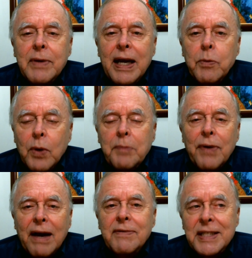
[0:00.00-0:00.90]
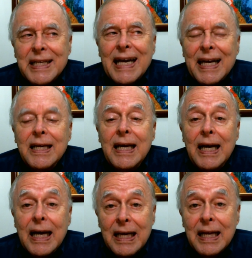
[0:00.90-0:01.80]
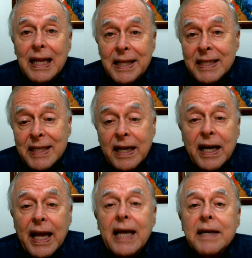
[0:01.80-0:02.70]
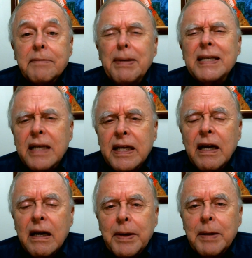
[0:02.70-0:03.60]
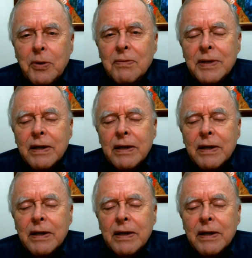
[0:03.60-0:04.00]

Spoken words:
We had one province that things got out of hand, basically young people,